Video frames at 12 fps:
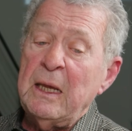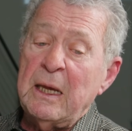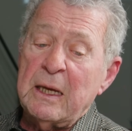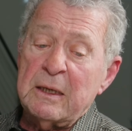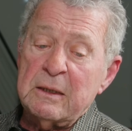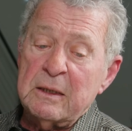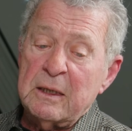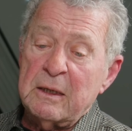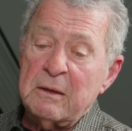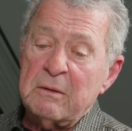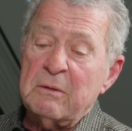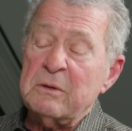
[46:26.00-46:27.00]
And
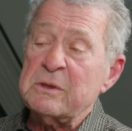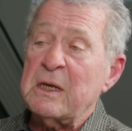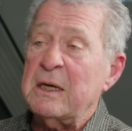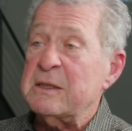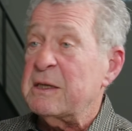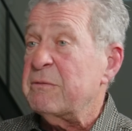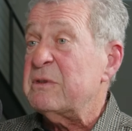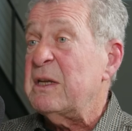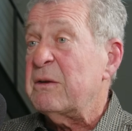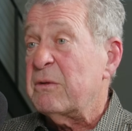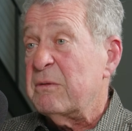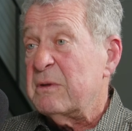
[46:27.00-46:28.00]
those guys have
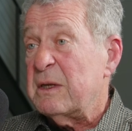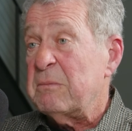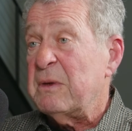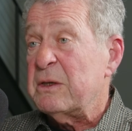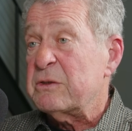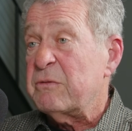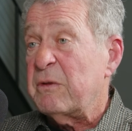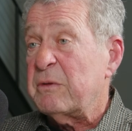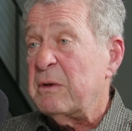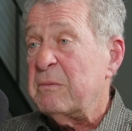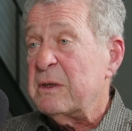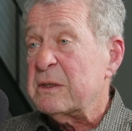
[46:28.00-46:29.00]
10 minutes,
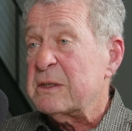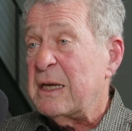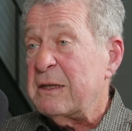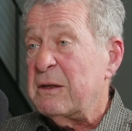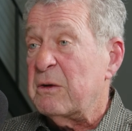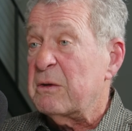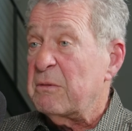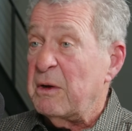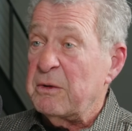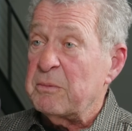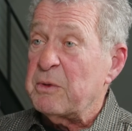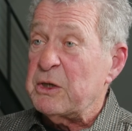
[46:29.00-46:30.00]
15 minutes, and they're
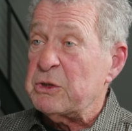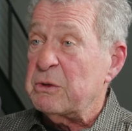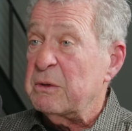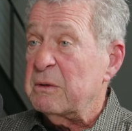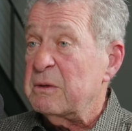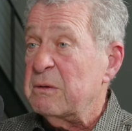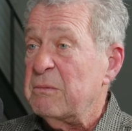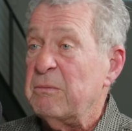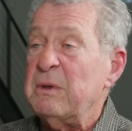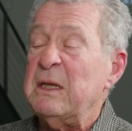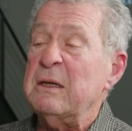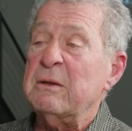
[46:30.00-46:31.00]
under pressure to
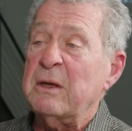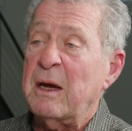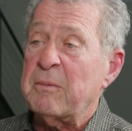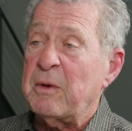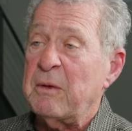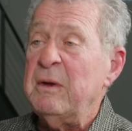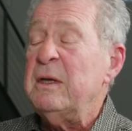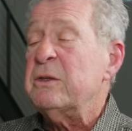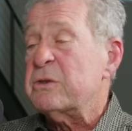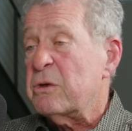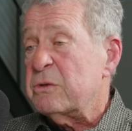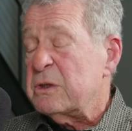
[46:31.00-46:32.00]
be in the operator.
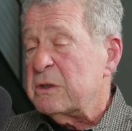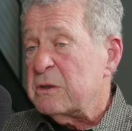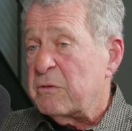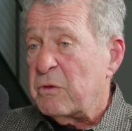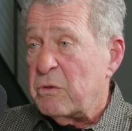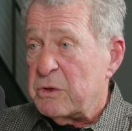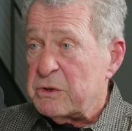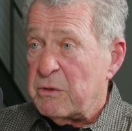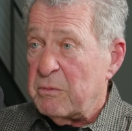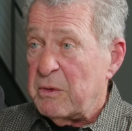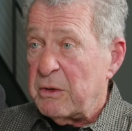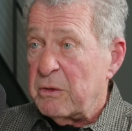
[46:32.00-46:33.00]
Surgeons, of course, are
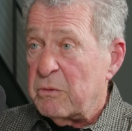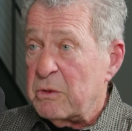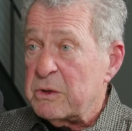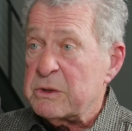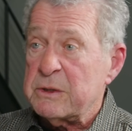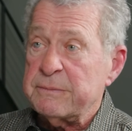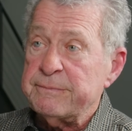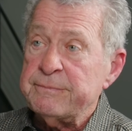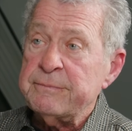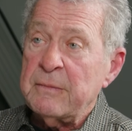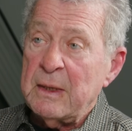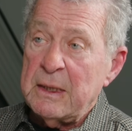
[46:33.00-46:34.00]
among the worst
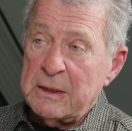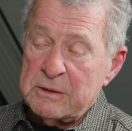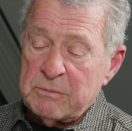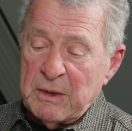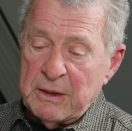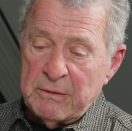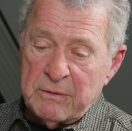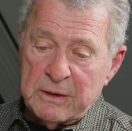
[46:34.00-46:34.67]
at explaining